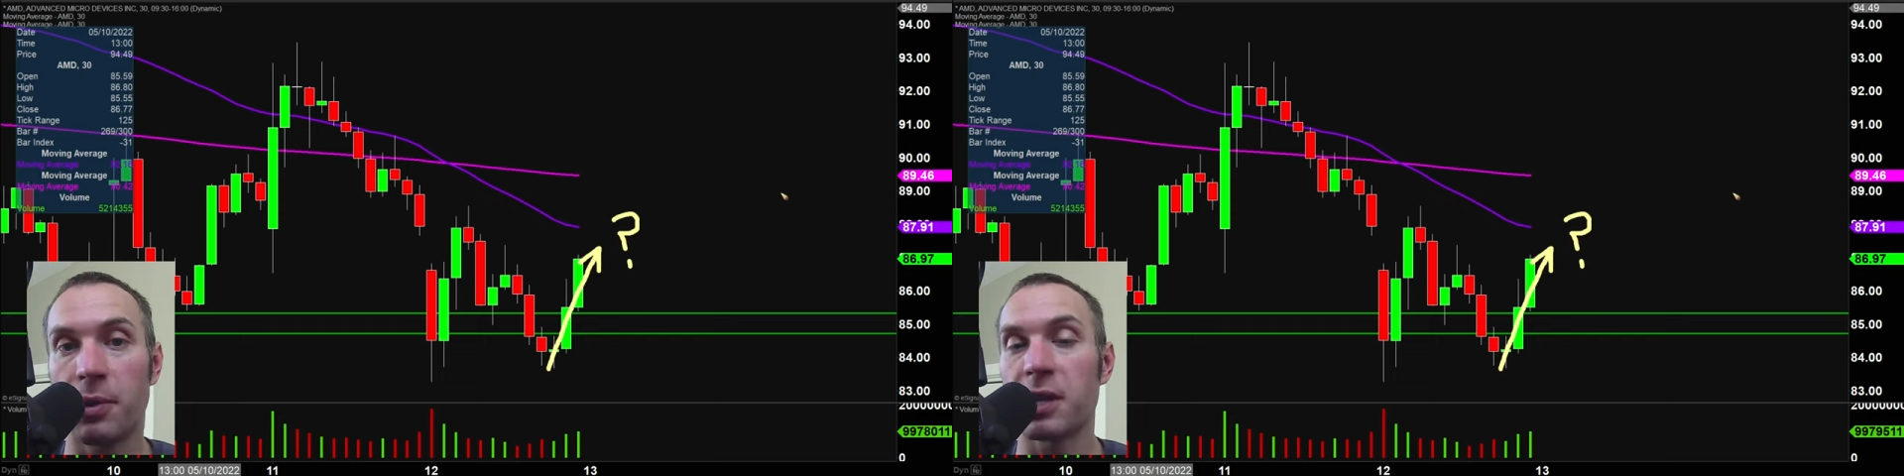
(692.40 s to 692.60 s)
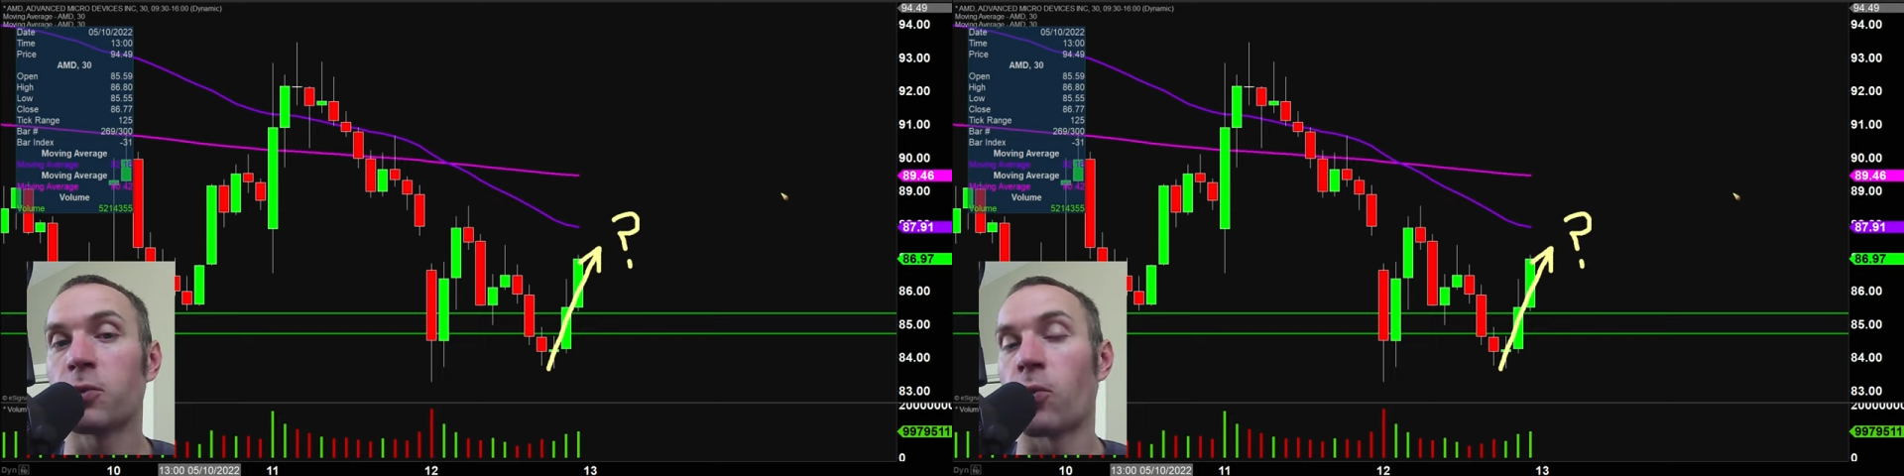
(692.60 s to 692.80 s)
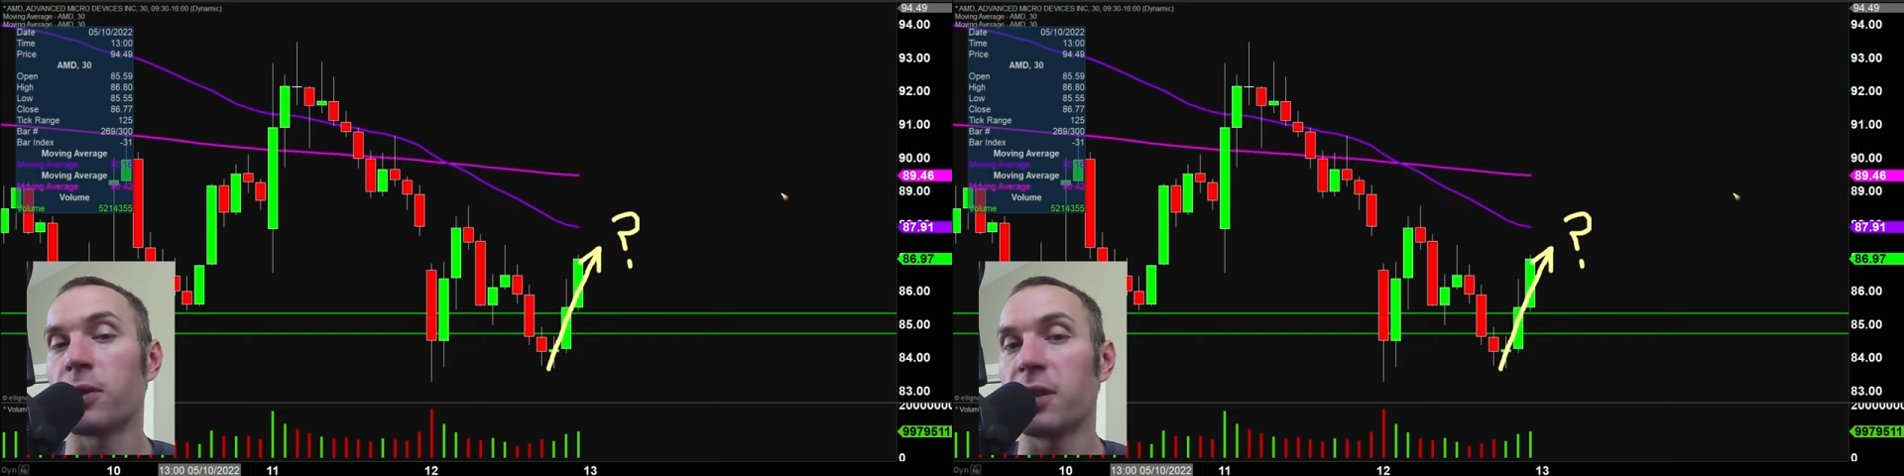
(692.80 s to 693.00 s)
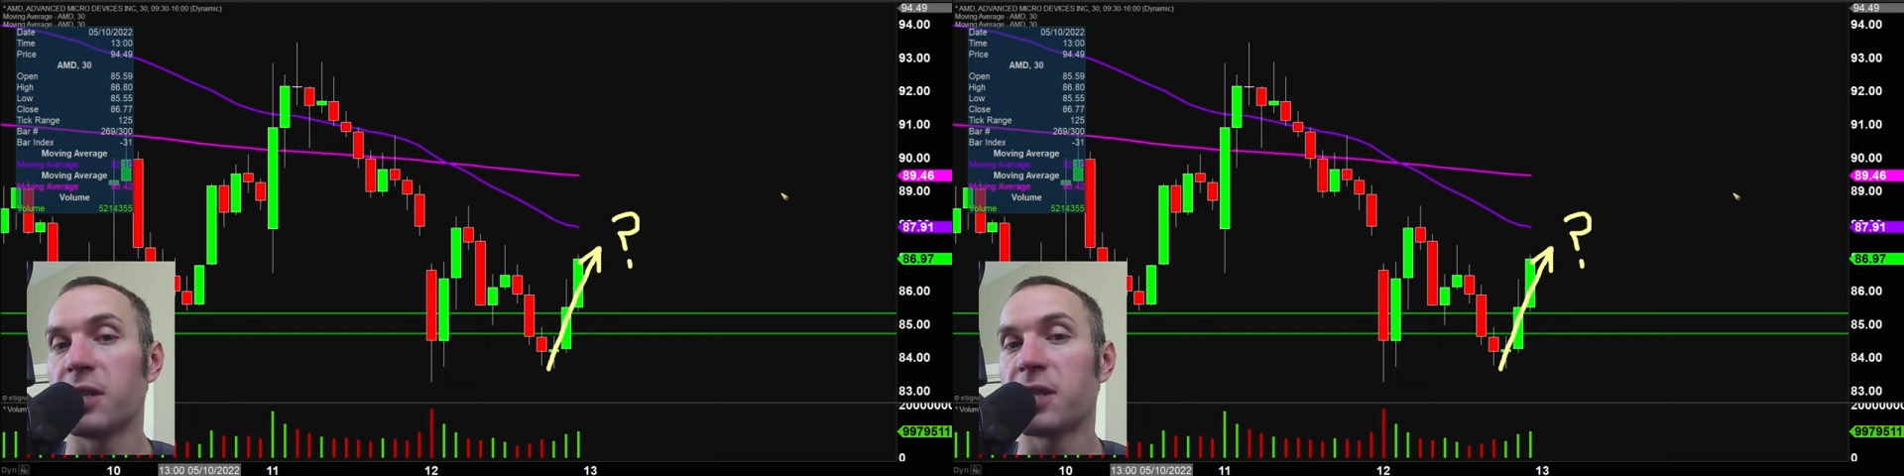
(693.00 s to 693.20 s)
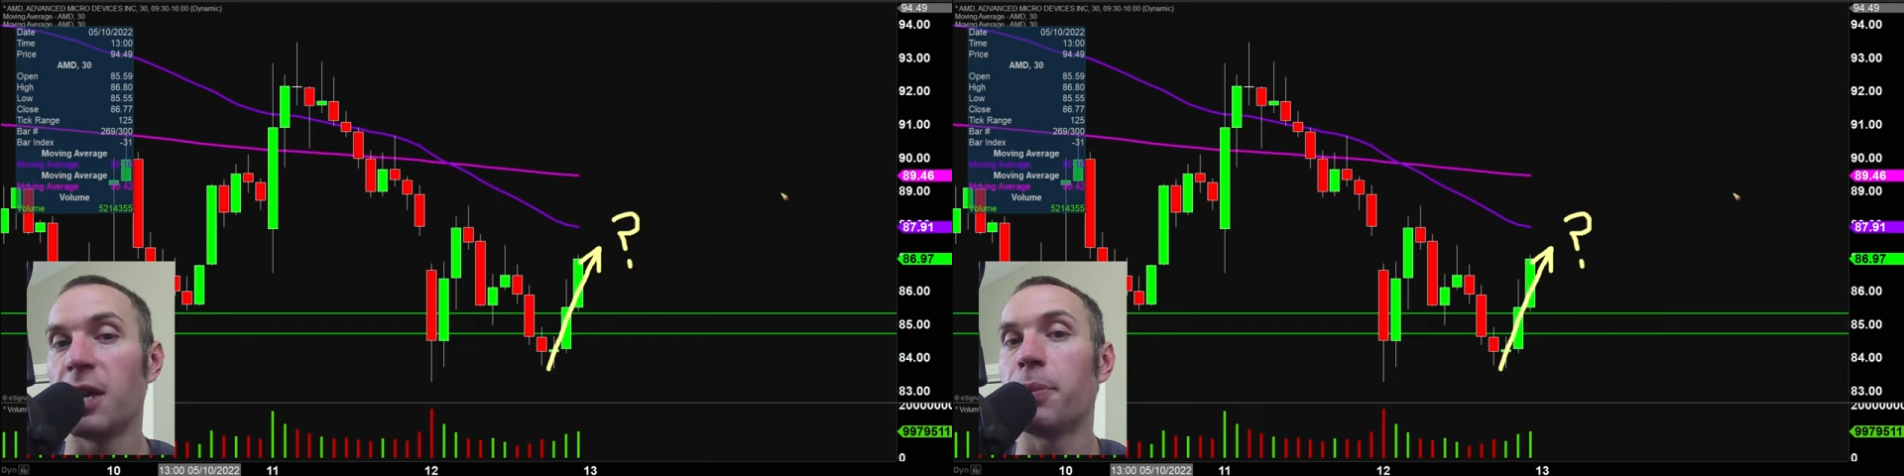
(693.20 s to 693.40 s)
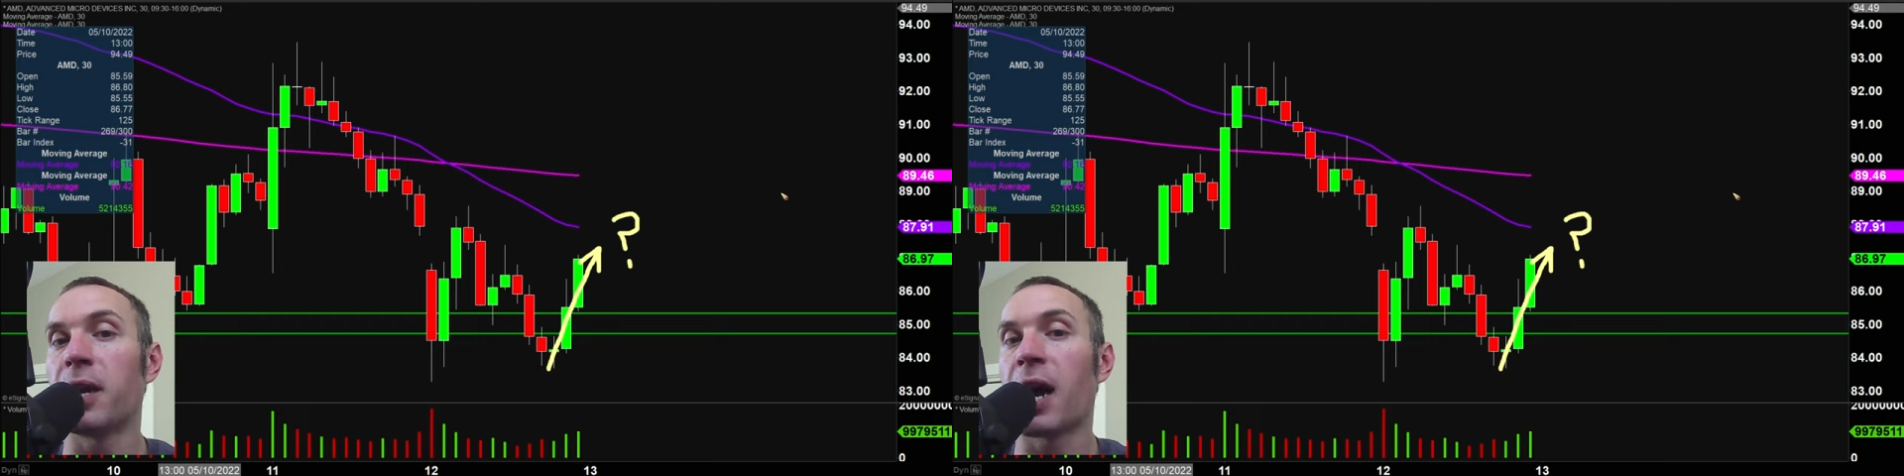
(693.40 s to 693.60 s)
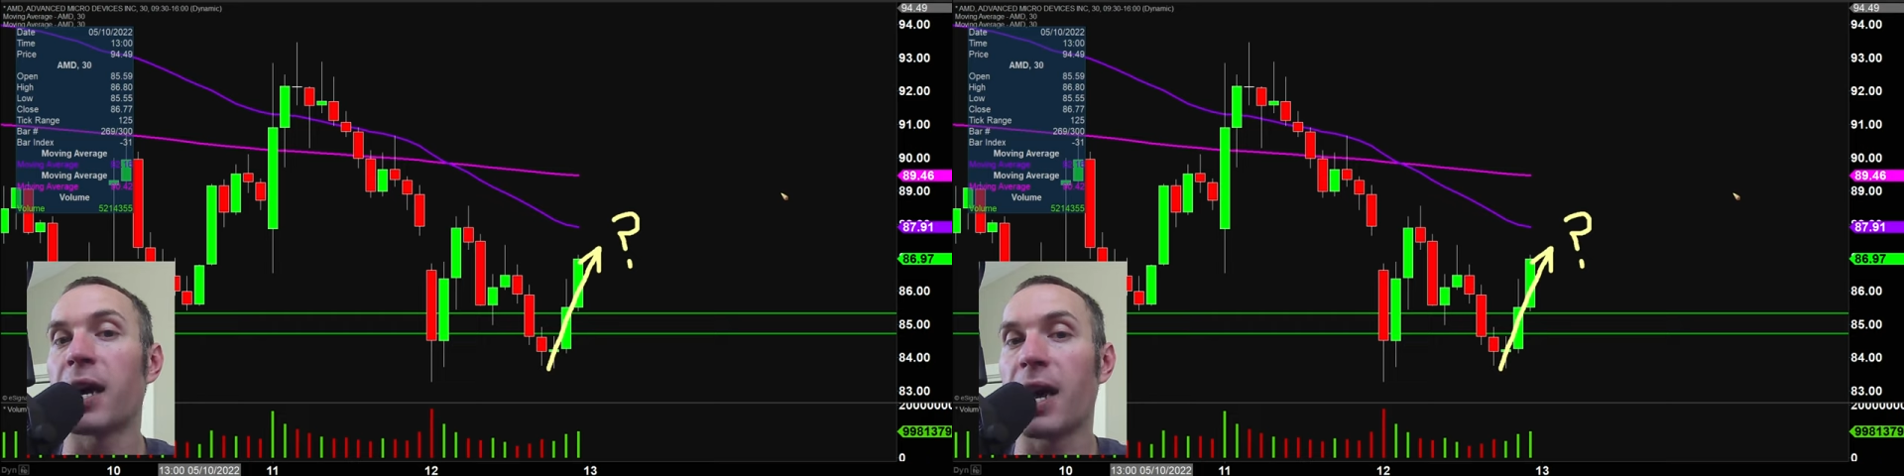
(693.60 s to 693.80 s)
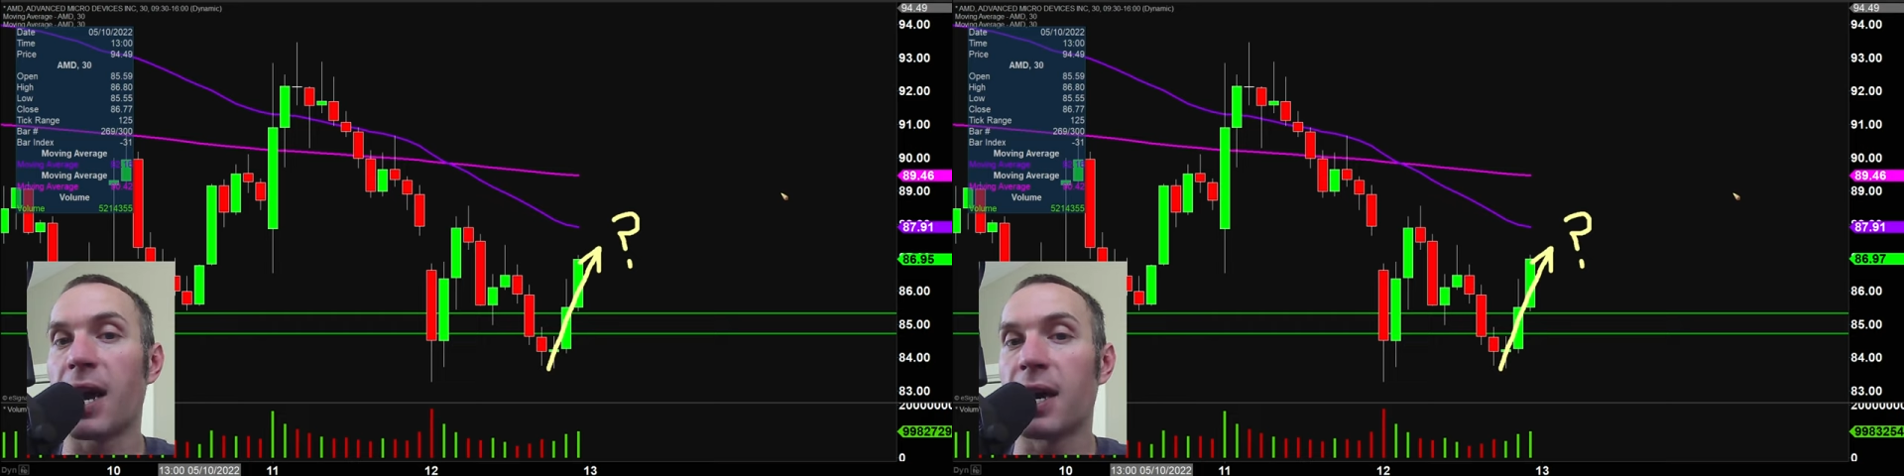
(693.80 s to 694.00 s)
But it's worth at least keeping an
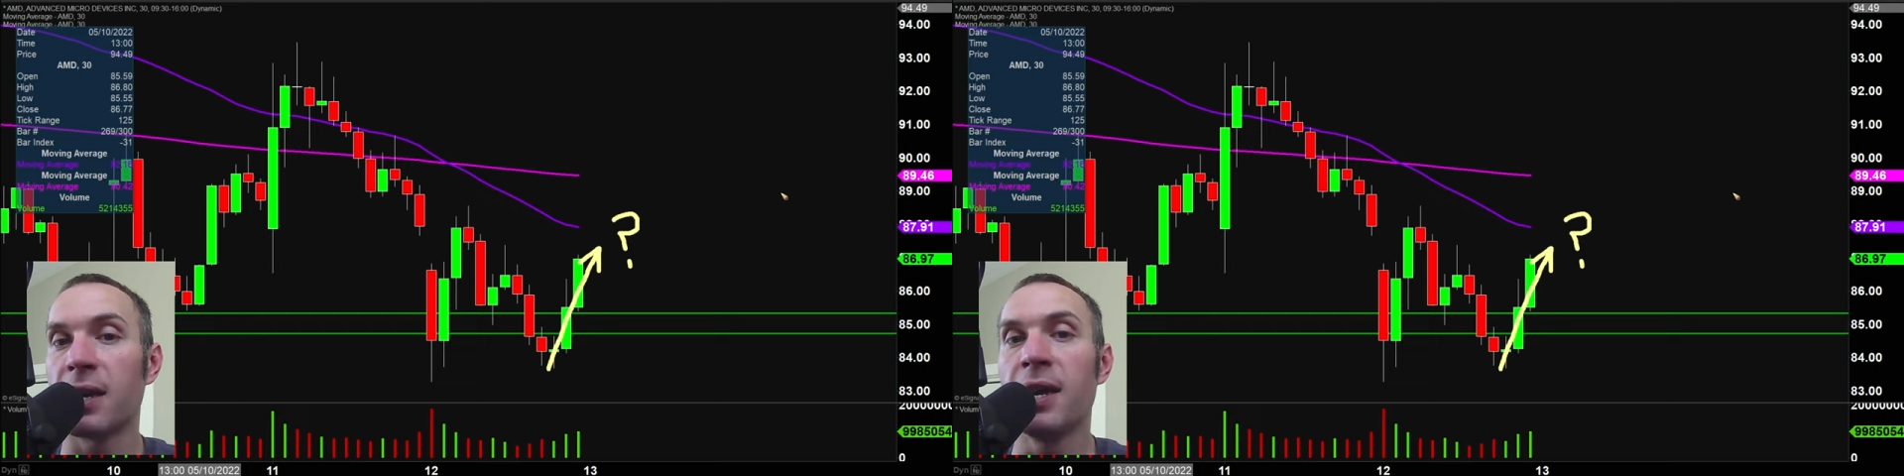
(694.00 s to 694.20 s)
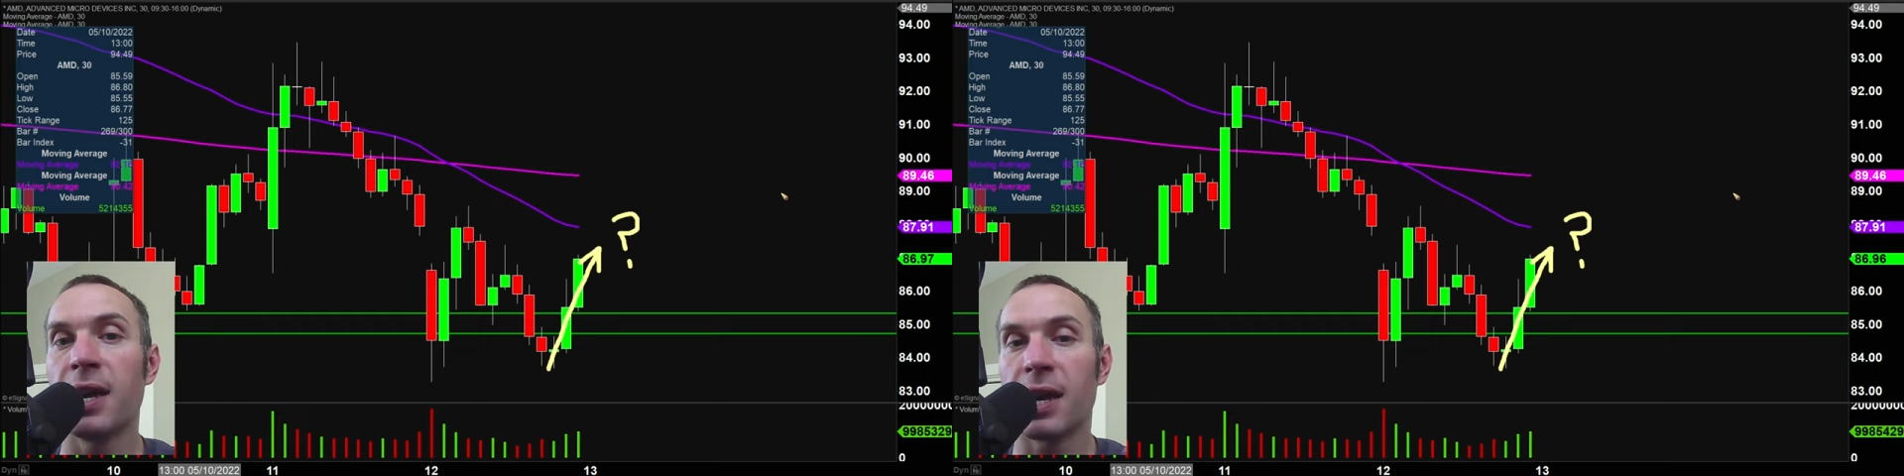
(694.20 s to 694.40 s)
eye on.